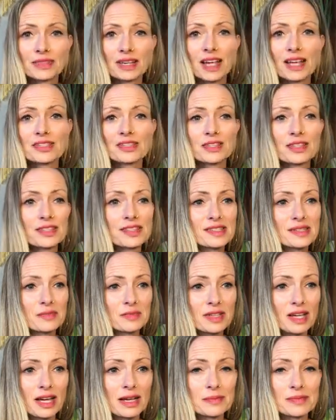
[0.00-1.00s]
I do this
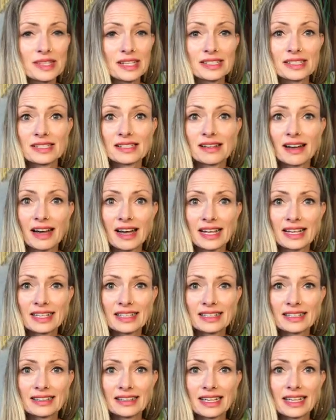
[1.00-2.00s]
sometimes. I deny
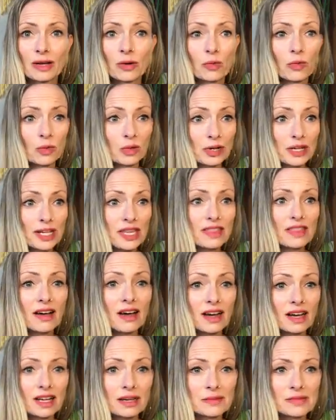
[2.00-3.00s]
it. Like a worry
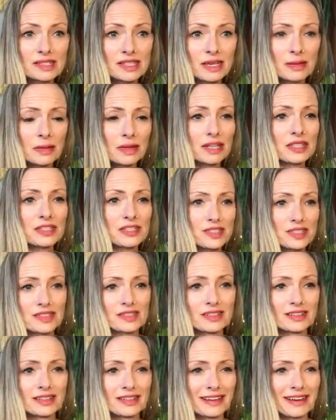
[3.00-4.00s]
thought comes up and I just,